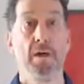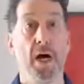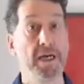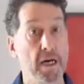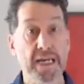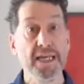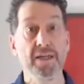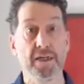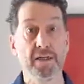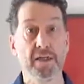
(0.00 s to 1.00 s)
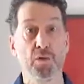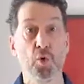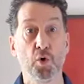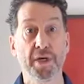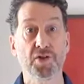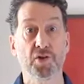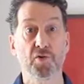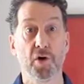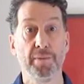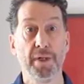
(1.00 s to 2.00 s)
A young Indian can walk into
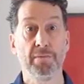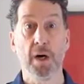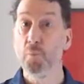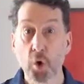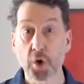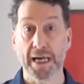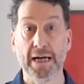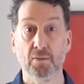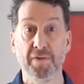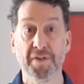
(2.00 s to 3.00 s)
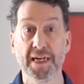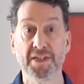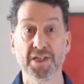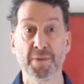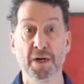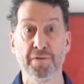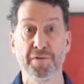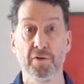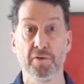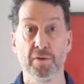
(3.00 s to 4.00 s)
Chroma and walk out with the latest
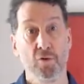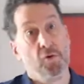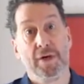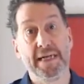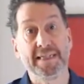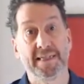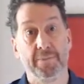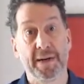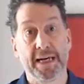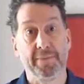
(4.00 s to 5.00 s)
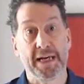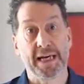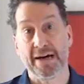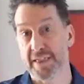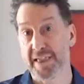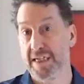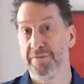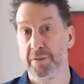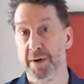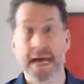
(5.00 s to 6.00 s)
smartphone, or at least in a pandemic have it
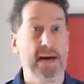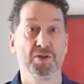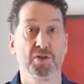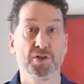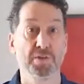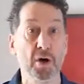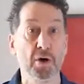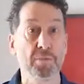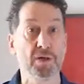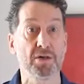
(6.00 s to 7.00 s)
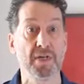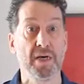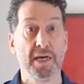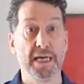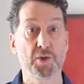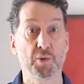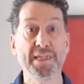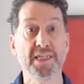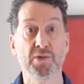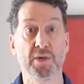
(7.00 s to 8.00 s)
delivered by Amazon tomorrow, because in
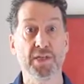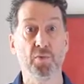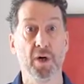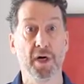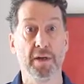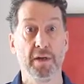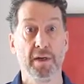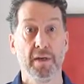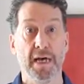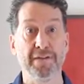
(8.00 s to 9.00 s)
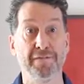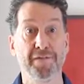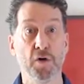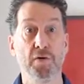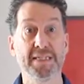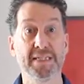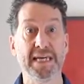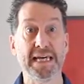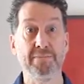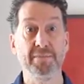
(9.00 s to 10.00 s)
2021, a phone is
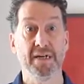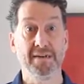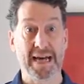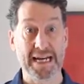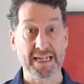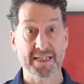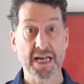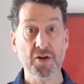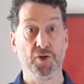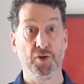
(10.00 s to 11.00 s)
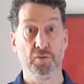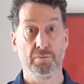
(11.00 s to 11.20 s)
deemed an essential.